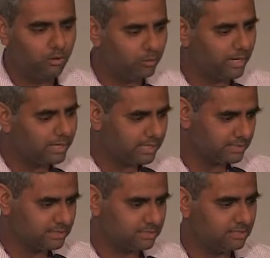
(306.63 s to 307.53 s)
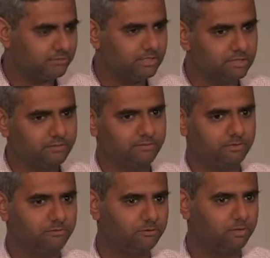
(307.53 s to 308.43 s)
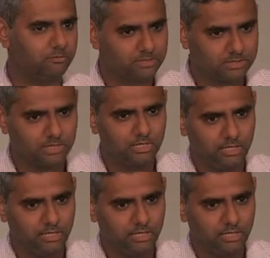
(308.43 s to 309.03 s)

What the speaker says: one consistent feature which performs